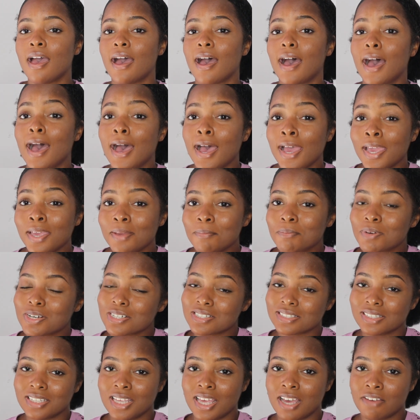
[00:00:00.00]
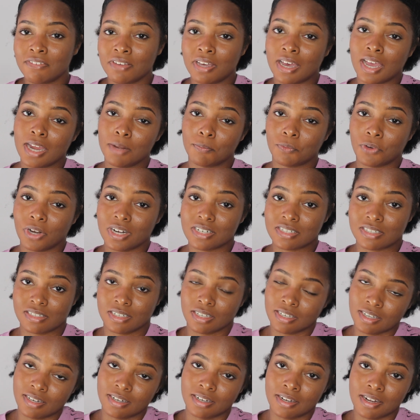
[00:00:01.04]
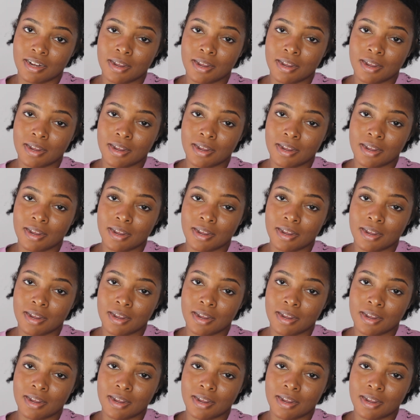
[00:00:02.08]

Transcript: I personally have high porosity hair,